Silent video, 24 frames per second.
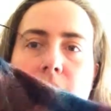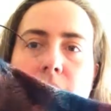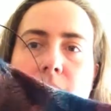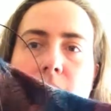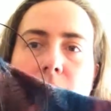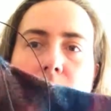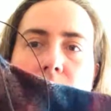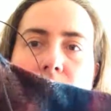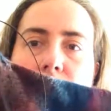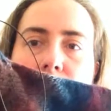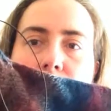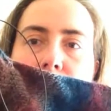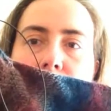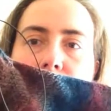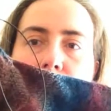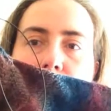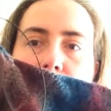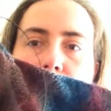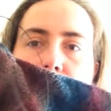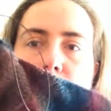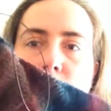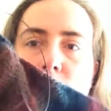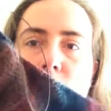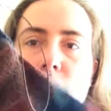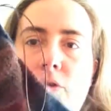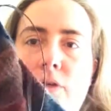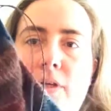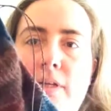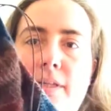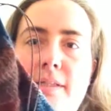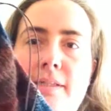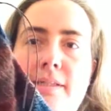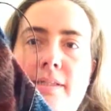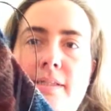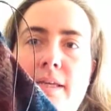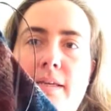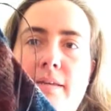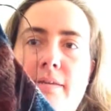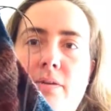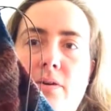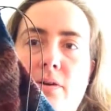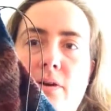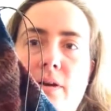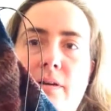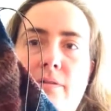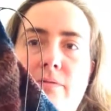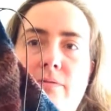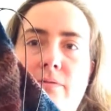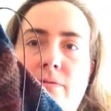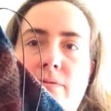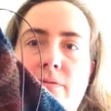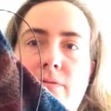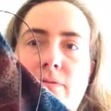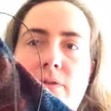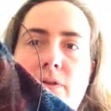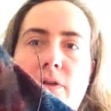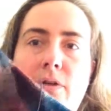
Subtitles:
but you can see that I've